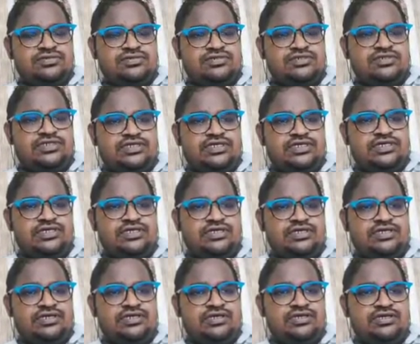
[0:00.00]

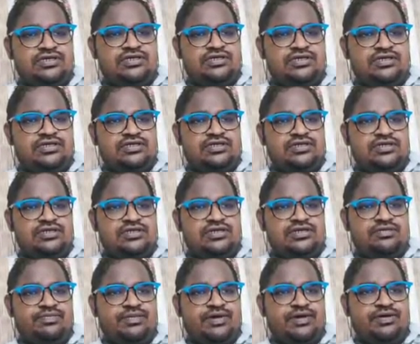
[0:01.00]
d
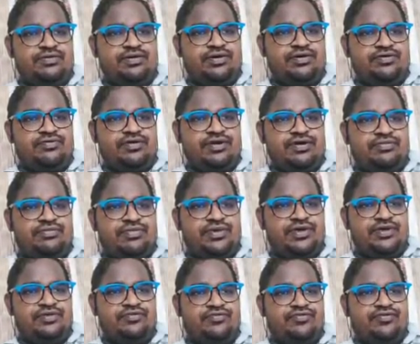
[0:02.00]
e power 1 by